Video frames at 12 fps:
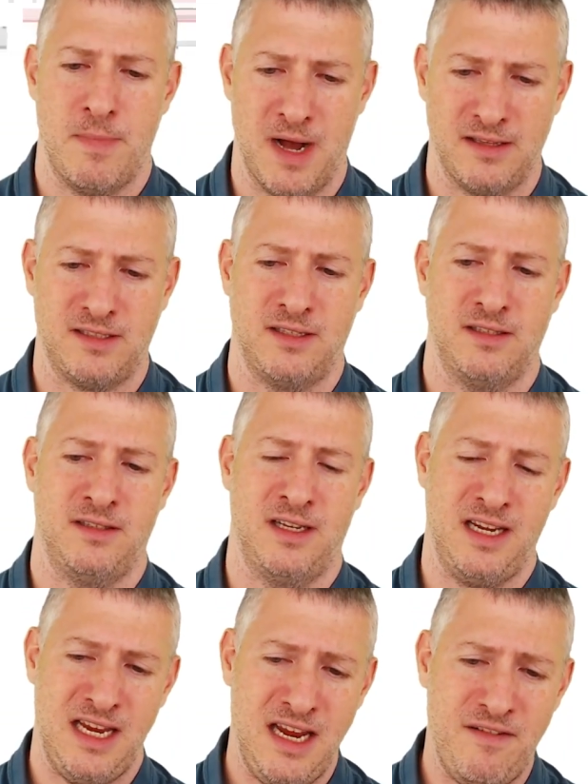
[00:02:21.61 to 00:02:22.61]
But
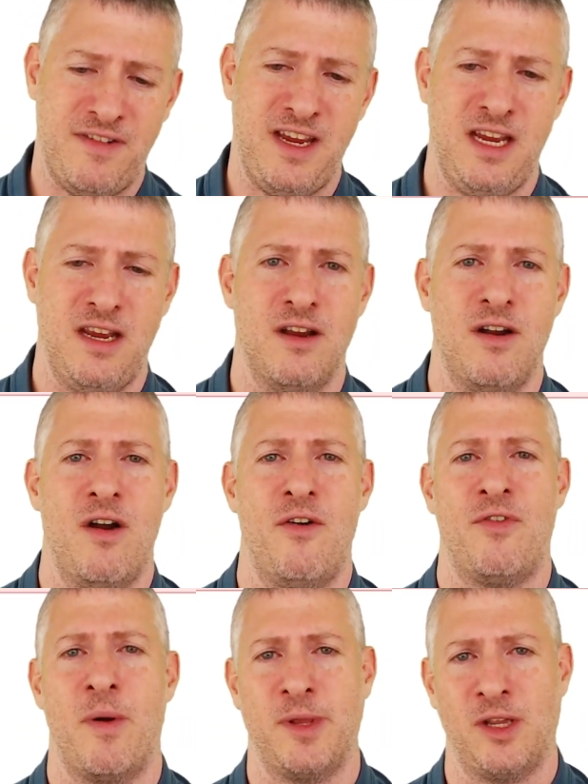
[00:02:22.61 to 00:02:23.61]
the EV
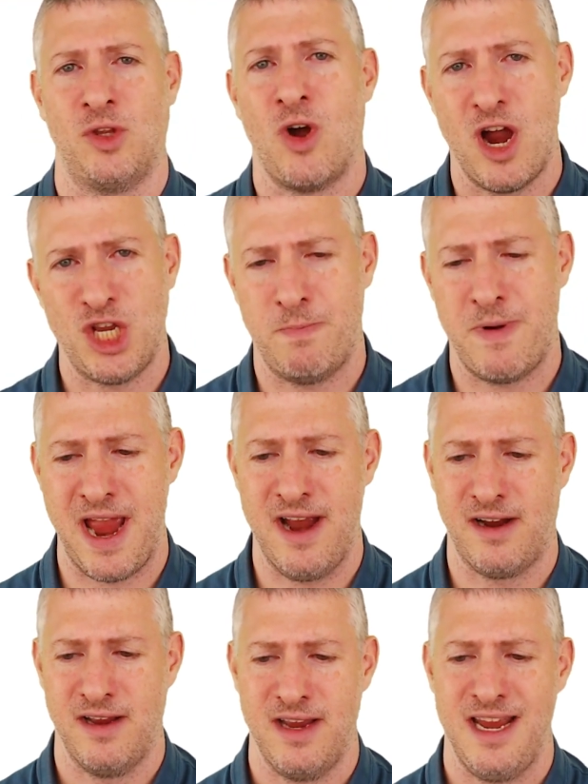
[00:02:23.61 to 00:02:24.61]
from the Deutsche
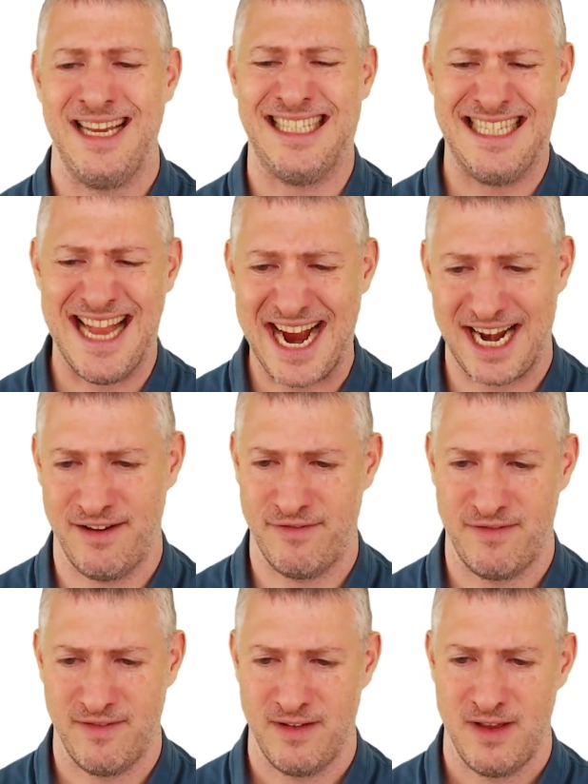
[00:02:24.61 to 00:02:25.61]
Bank is
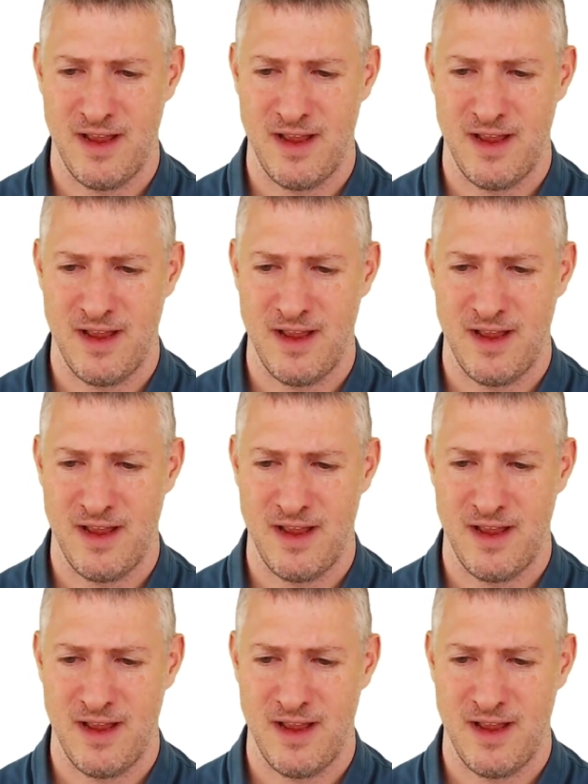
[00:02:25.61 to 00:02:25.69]
negative